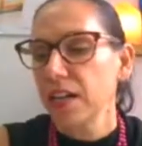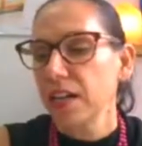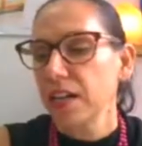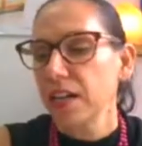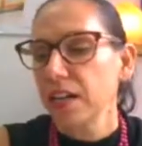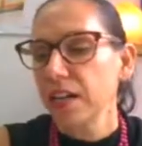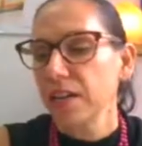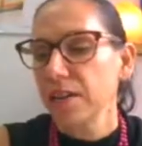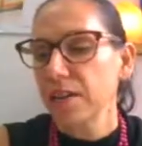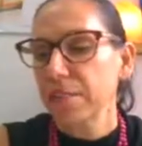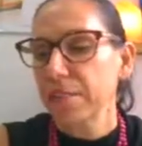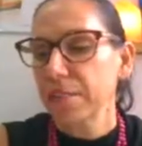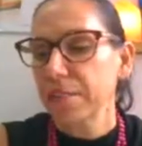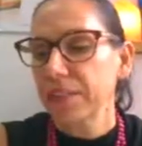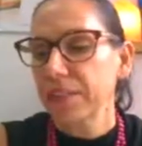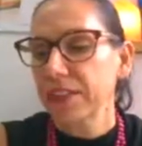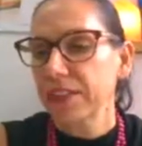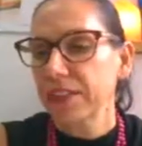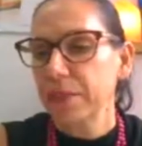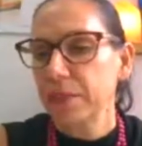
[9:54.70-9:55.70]

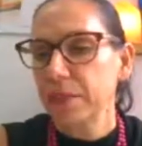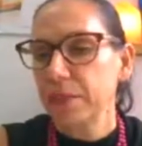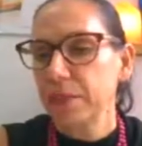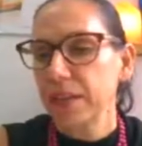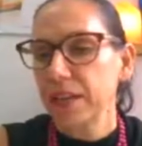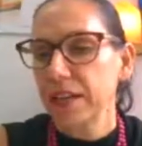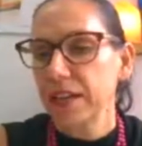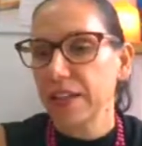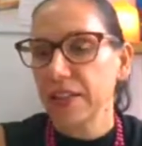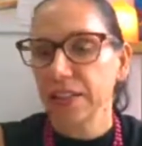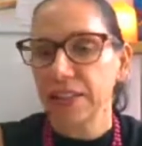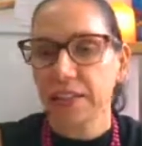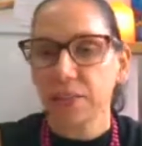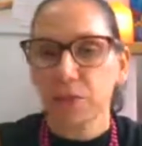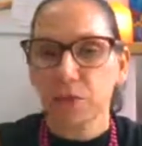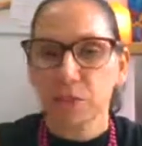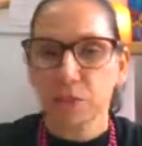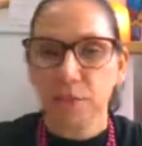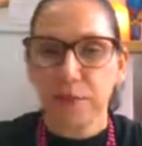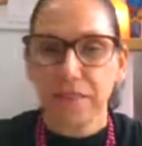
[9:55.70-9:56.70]
but I think it
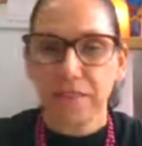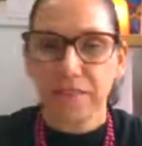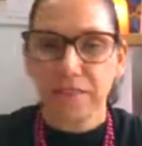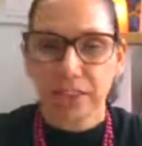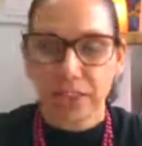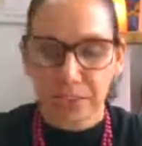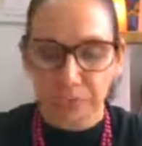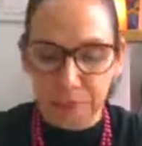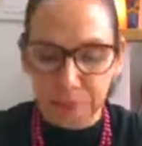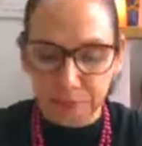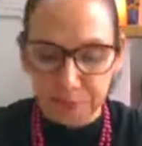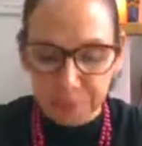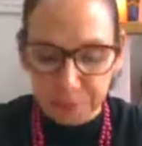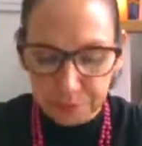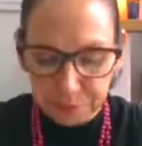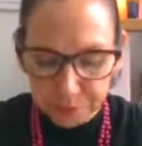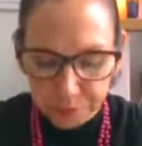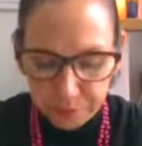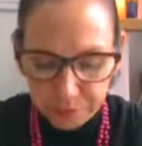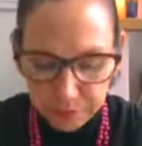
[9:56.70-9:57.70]
will be fun.
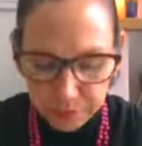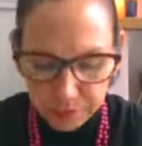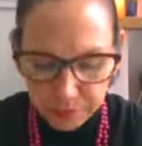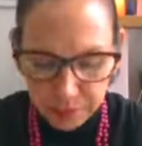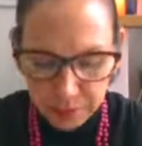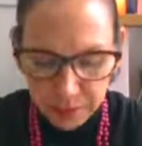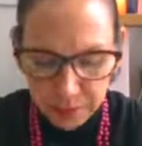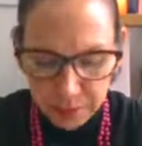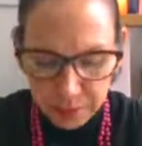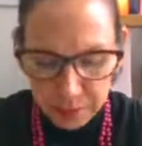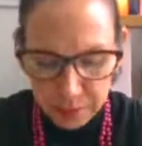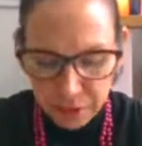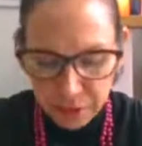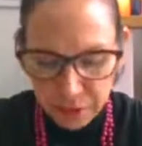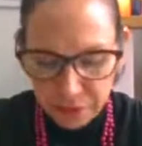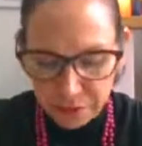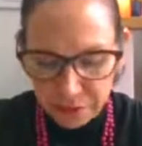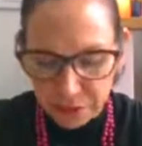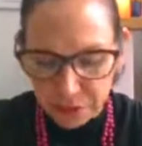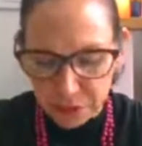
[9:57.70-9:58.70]
and I'm
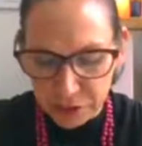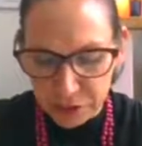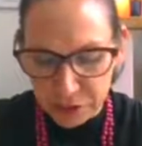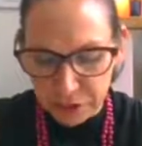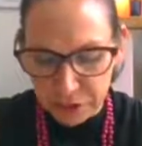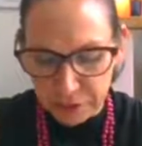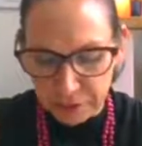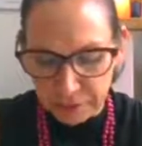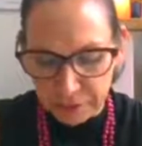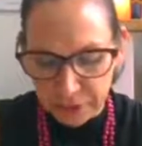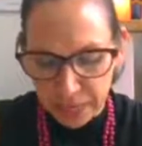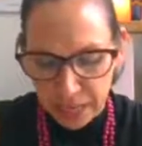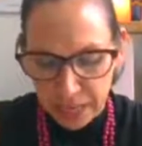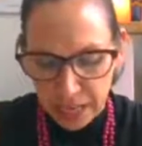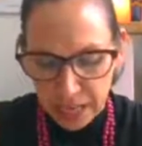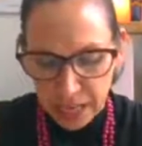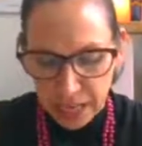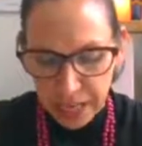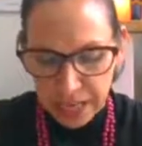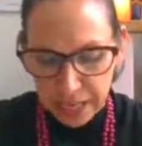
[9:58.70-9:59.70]
looking forward to it.
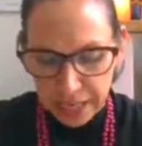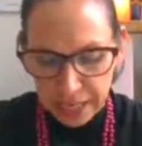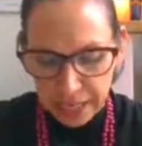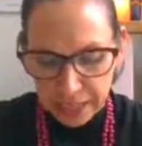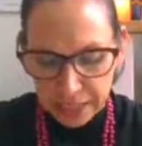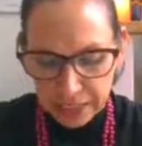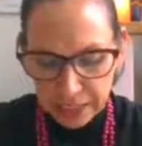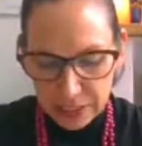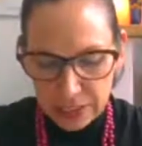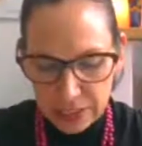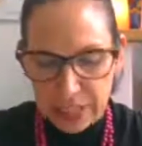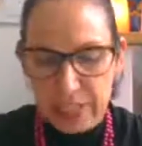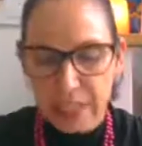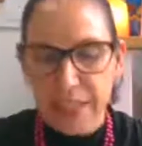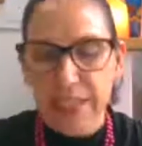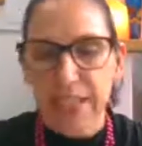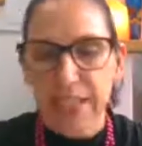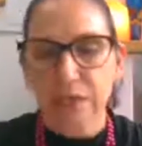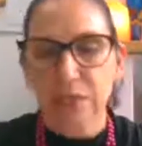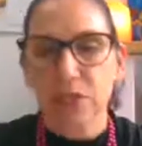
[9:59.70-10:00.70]
And
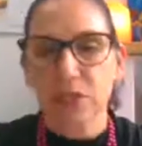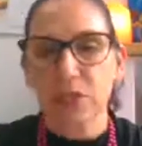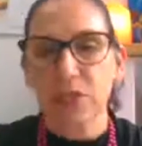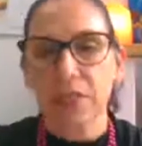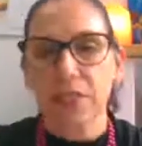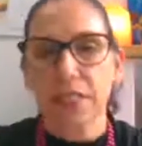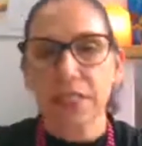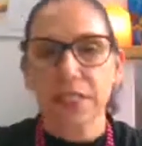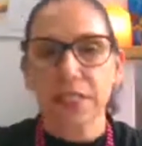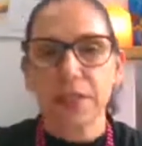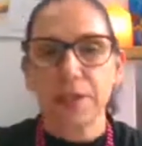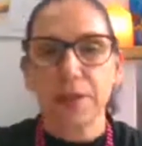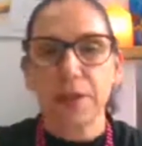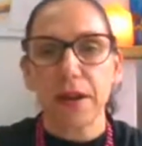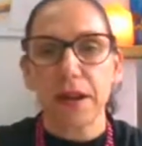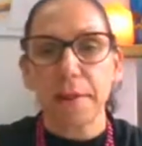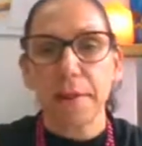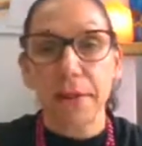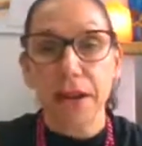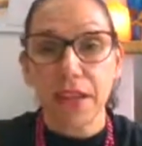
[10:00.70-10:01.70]
excitingly, I was contacted
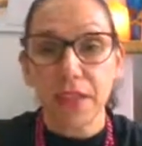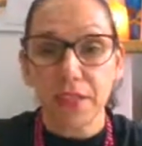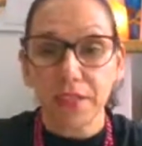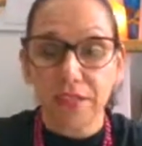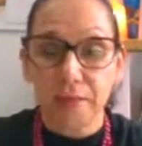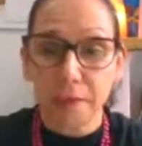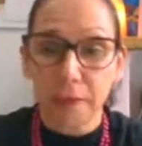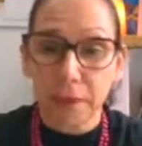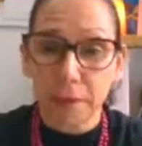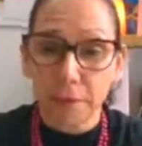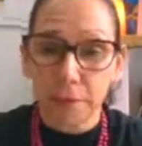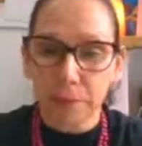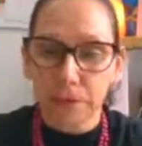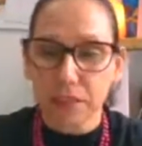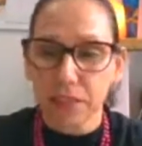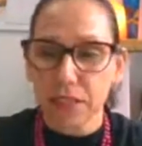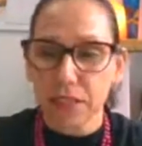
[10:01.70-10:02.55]
by Mouth of Mums